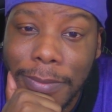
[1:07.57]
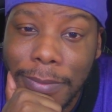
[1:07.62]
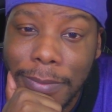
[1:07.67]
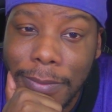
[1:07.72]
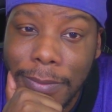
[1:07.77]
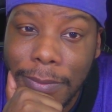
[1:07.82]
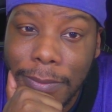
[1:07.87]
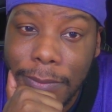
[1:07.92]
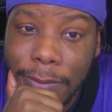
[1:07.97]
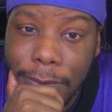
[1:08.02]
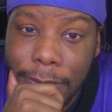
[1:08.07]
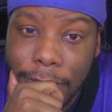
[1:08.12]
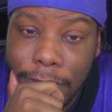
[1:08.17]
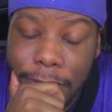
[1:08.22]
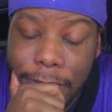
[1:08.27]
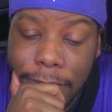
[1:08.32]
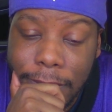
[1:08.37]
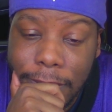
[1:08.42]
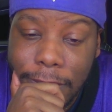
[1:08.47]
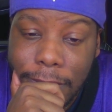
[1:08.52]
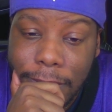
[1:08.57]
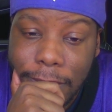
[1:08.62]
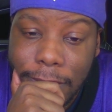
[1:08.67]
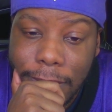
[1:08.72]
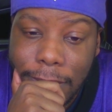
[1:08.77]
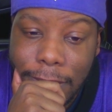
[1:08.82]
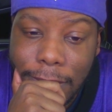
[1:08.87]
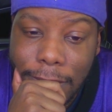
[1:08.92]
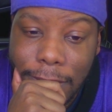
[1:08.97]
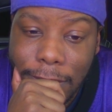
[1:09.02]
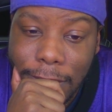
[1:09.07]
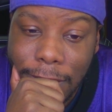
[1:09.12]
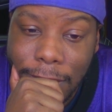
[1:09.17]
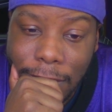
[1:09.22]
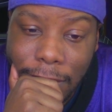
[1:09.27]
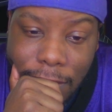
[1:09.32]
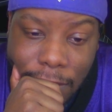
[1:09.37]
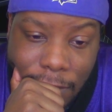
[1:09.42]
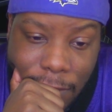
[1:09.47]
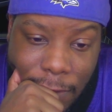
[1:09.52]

Nothing is said.